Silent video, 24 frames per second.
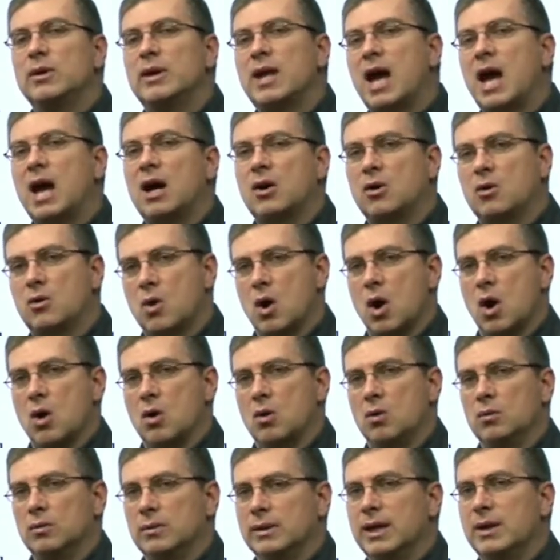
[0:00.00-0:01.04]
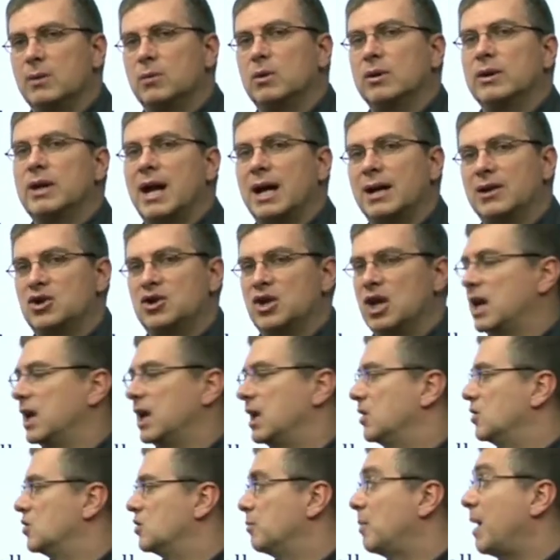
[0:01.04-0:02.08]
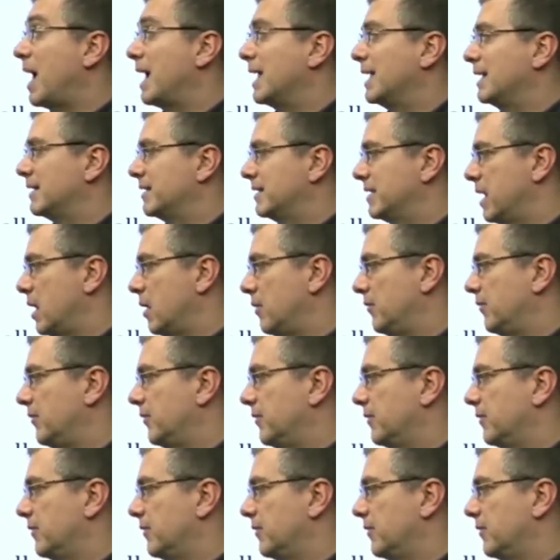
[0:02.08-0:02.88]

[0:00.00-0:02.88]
By itself, it do not grow.